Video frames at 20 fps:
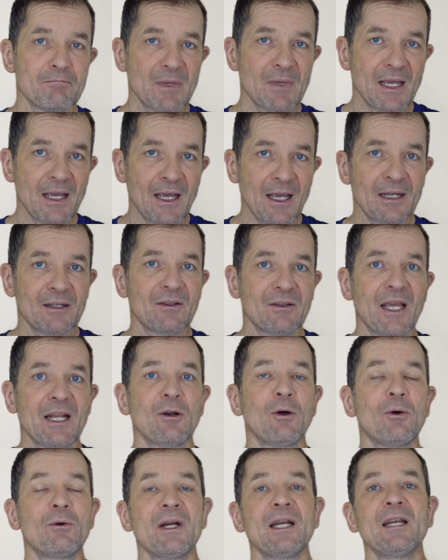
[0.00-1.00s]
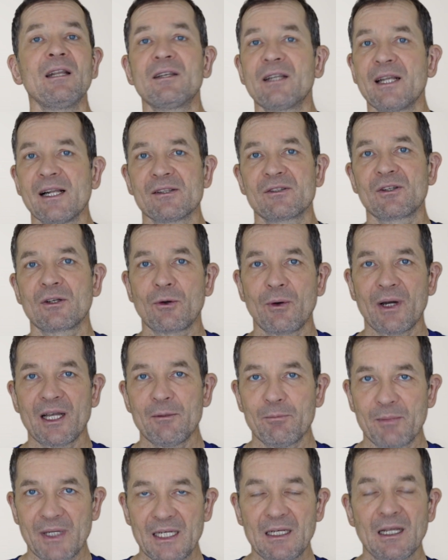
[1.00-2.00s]
and that already tells you quite a
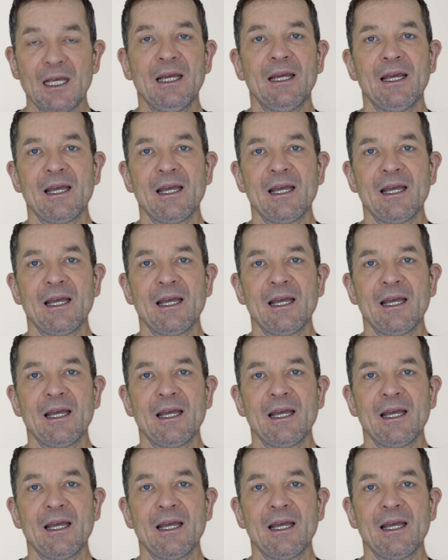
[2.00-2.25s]
bit.